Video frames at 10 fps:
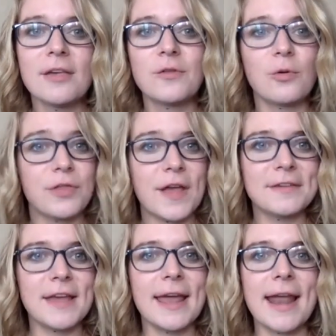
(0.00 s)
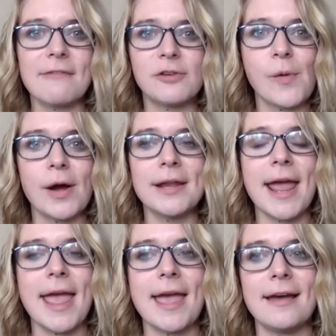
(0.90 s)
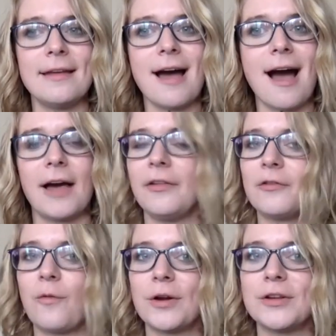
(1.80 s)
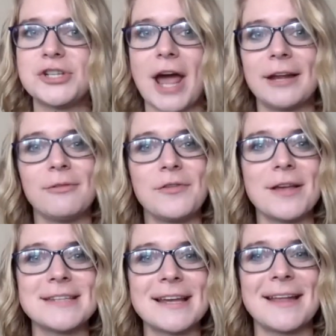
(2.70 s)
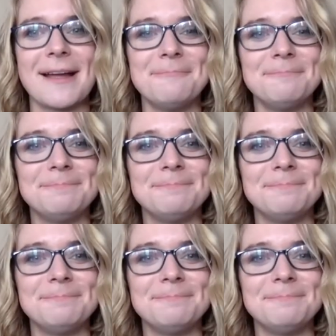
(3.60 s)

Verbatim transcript: So thanks again, everyone, and I look forward to chatting with you guys next time.